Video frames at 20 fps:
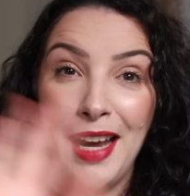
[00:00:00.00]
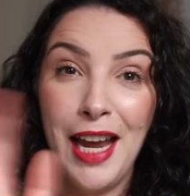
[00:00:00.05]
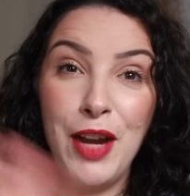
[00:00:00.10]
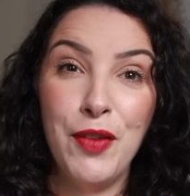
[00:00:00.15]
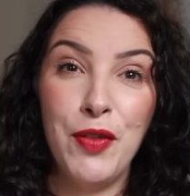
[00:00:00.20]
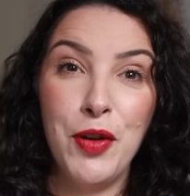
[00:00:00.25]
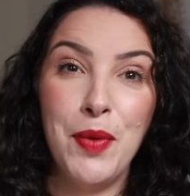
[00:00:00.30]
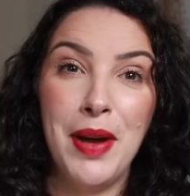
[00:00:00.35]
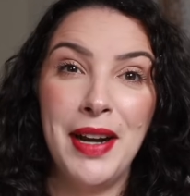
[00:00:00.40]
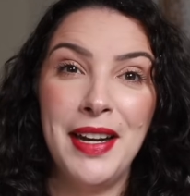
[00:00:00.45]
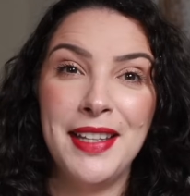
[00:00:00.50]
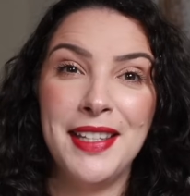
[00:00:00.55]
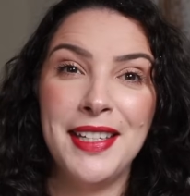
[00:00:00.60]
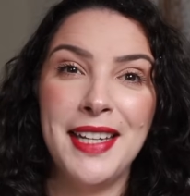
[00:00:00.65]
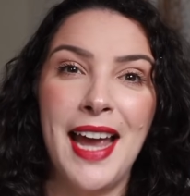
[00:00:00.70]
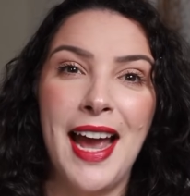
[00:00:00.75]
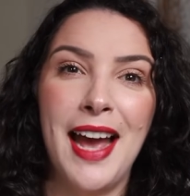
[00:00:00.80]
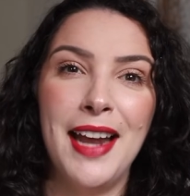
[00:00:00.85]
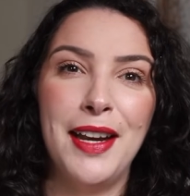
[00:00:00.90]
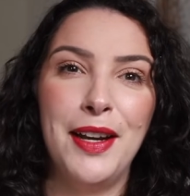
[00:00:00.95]
Hey everyone, it's
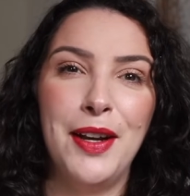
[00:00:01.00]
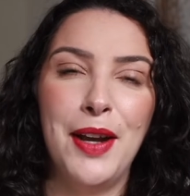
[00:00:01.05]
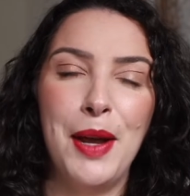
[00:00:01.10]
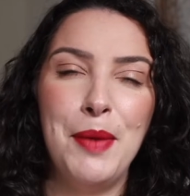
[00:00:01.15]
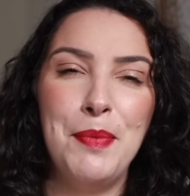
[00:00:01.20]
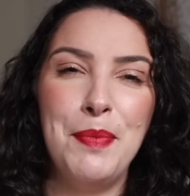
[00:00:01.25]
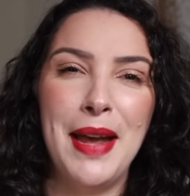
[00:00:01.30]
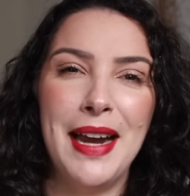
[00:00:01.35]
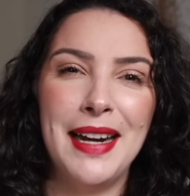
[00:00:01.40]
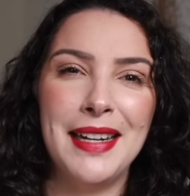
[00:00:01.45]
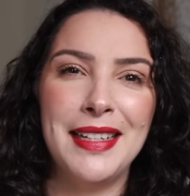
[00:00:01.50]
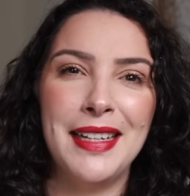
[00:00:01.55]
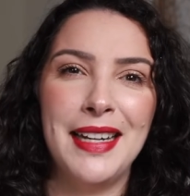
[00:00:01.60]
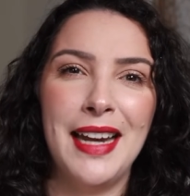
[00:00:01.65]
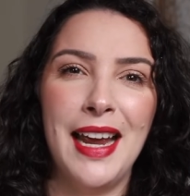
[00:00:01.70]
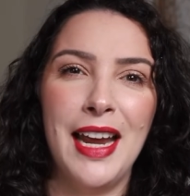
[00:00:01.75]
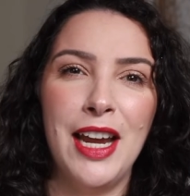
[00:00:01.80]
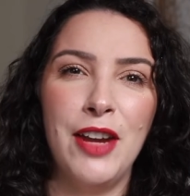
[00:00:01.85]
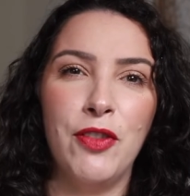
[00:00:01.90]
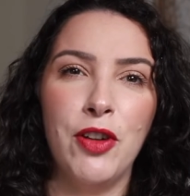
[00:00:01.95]
Kat and I'm back
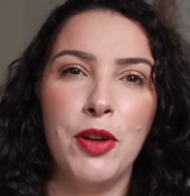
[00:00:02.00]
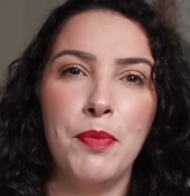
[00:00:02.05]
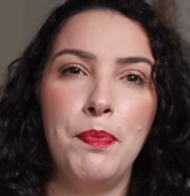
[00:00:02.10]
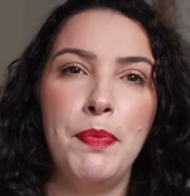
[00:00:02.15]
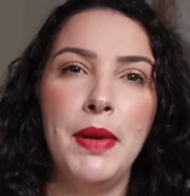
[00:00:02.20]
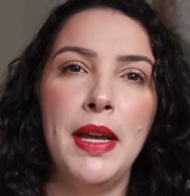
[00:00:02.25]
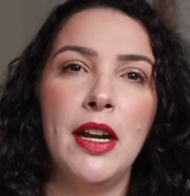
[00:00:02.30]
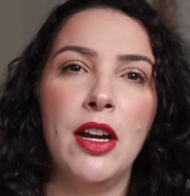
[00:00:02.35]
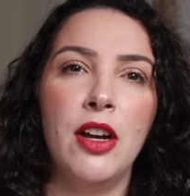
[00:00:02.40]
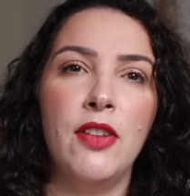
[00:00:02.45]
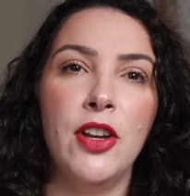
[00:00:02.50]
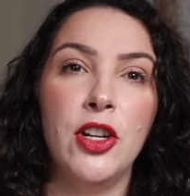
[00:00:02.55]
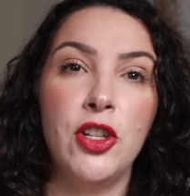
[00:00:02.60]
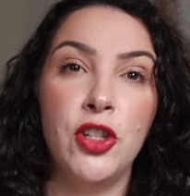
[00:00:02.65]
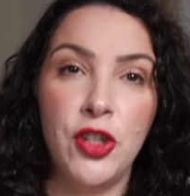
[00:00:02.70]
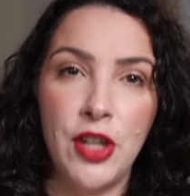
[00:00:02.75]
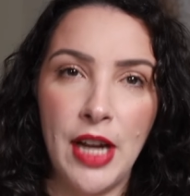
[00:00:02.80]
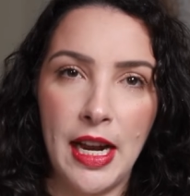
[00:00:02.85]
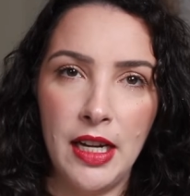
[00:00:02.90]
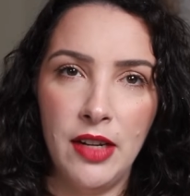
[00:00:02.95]
today for a bit of a
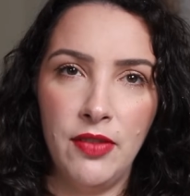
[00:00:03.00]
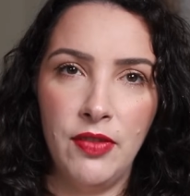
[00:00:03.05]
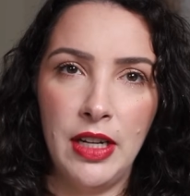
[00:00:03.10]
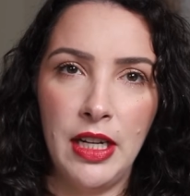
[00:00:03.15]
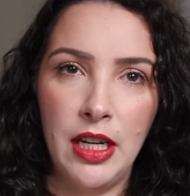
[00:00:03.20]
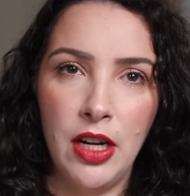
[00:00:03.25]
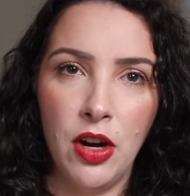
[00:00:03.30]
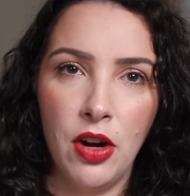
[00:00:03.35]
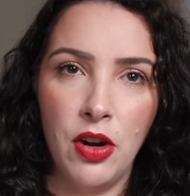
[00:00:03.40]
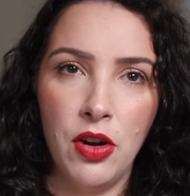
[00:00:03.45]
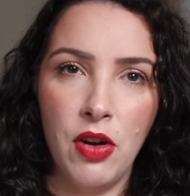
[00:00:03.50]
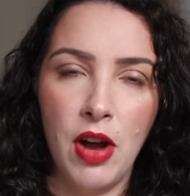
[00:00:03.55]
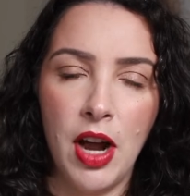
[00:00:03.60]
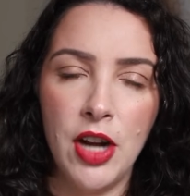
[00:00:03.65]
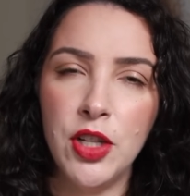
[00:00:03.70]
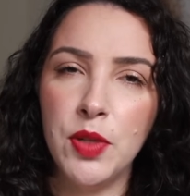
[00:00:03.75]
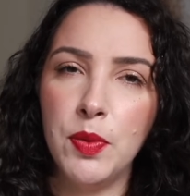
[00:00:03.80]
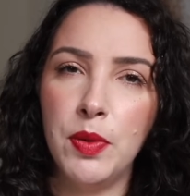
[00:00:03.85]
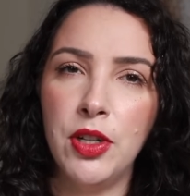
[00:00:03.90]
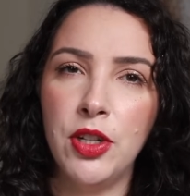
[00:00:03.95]
chatty video.
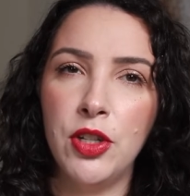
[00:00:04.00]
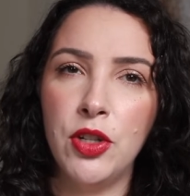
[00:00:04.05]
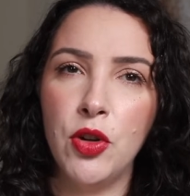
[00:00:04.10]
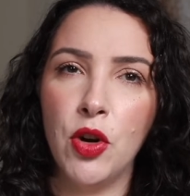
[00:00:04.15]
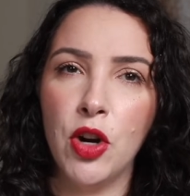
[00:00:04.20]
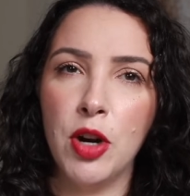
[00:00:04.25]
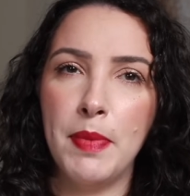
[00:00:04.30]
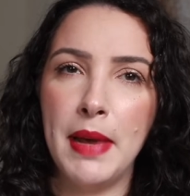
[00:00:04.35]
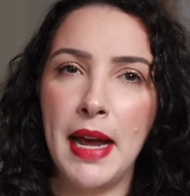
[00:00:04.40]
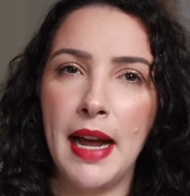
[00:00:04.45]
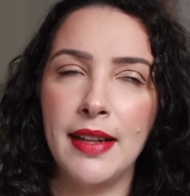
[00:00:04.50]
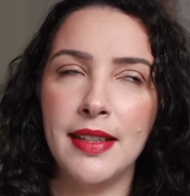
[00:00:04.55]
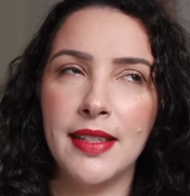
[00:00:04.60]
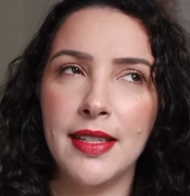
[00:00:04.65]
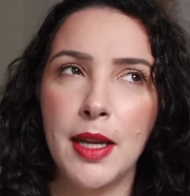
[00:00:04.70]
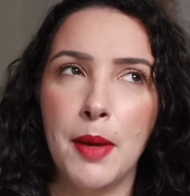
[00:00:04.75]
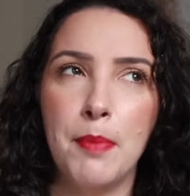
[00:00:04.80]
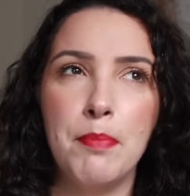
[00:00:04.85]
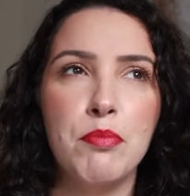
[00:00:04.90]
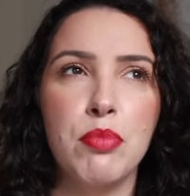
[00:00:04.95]
I just wanted to talk about
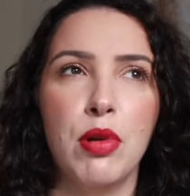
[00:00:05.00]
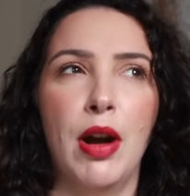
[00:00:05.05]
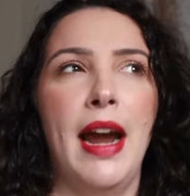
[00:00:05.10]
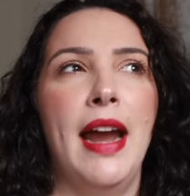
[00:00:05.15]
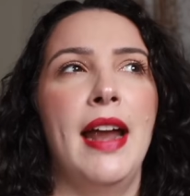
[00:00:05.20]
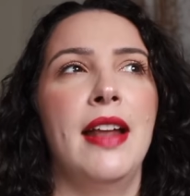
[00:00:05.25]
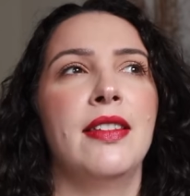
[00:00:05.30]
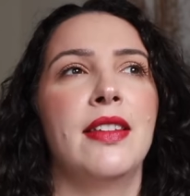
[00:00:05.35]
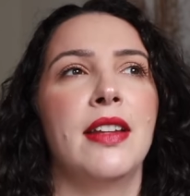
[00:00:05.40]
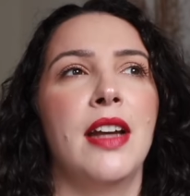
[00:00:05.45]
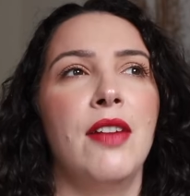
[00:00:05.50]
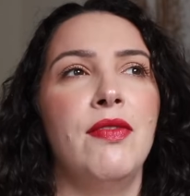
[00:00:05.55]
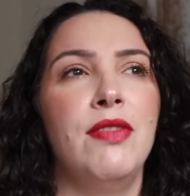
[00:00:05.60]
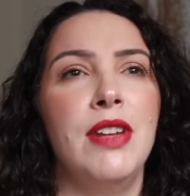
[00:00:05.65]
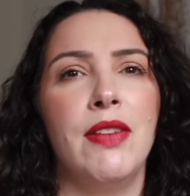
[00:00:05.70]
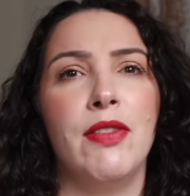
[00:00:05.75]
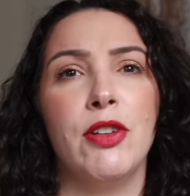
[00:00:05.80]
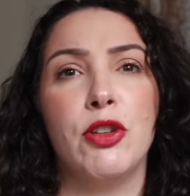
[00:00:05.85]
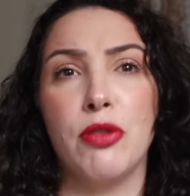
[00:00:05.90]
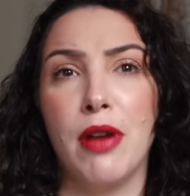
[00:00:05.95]
some brands that I've
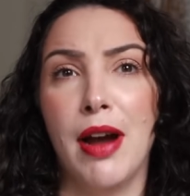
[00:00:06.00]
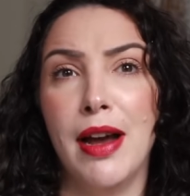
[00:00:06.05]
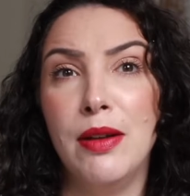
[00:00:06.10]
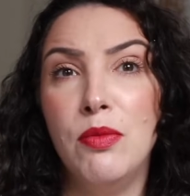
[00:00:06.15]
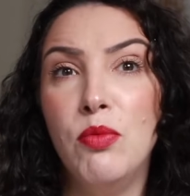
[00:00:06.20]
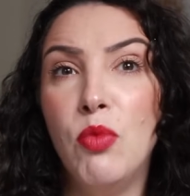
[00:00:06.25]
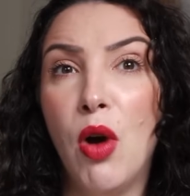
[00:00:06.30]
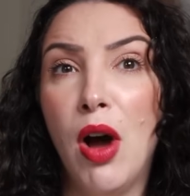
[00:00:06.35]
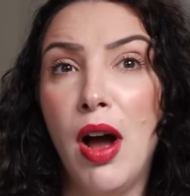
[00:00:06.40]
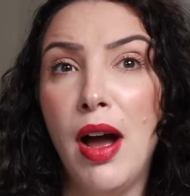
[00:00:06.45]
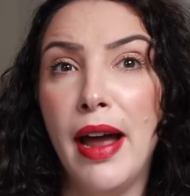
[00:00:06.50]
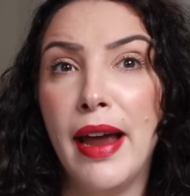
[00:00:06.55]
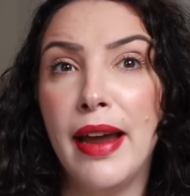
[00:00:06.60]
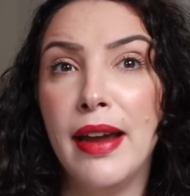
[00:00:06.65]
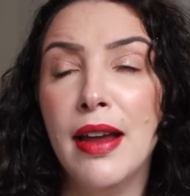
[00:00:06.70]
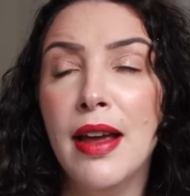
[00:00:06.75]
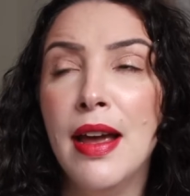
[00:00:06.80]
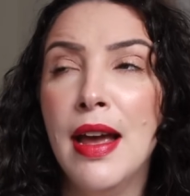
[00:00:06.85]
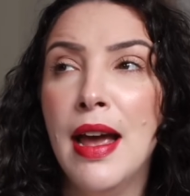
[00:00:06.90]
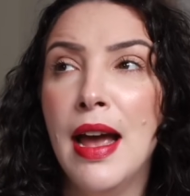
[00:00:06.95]
never tried and
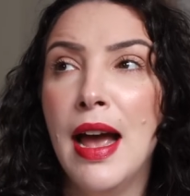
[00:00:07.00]
why.